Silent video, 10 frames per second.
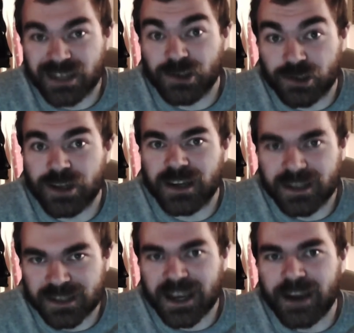is shit.
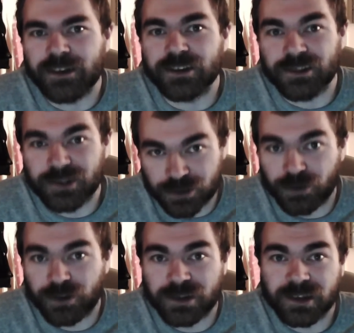His character
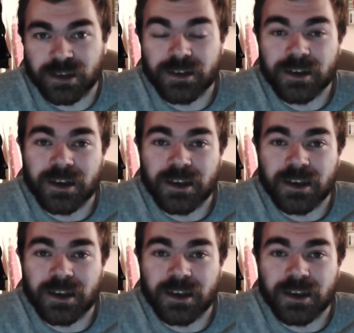sucks,